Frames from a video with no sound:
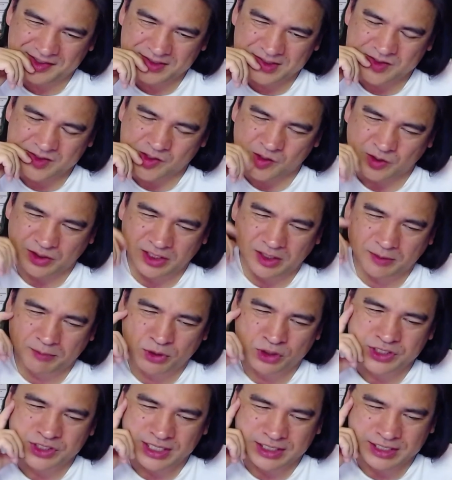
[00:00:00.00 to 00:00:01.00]
So
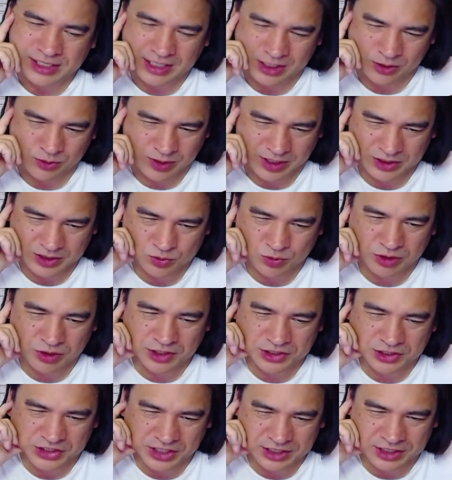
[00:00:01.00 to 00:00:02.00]
percentile-wise, what are the
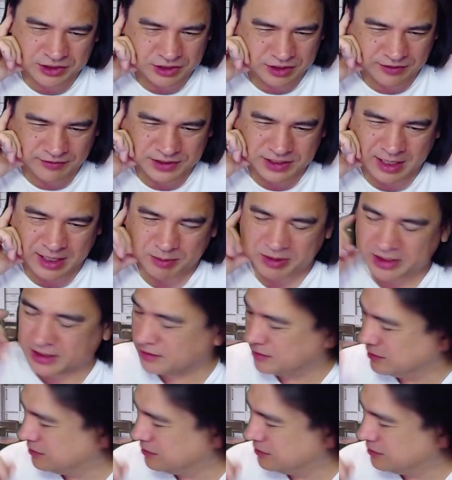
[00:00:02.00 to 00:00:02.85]
chances of this happening?